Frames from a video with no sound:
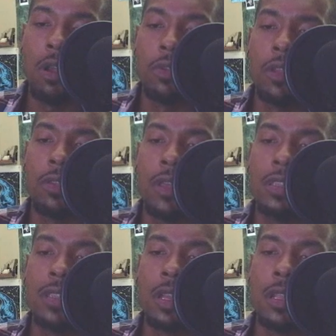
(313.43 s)
the
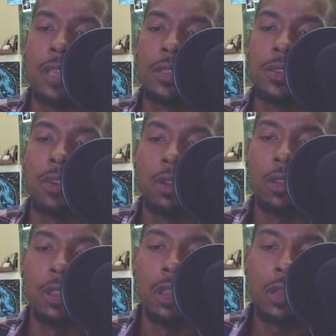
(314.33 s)
things that it necessarily
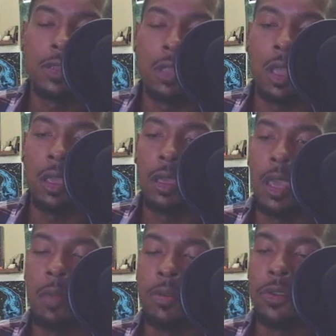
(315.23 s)
looks like,
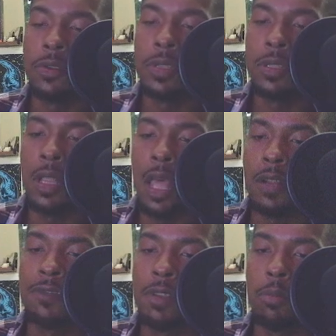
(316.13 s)
it produces a lot
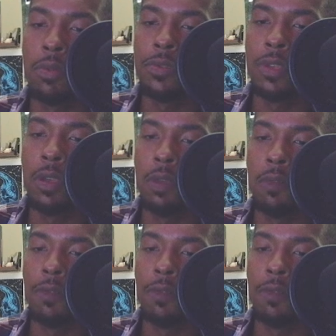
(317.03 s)
of symbols of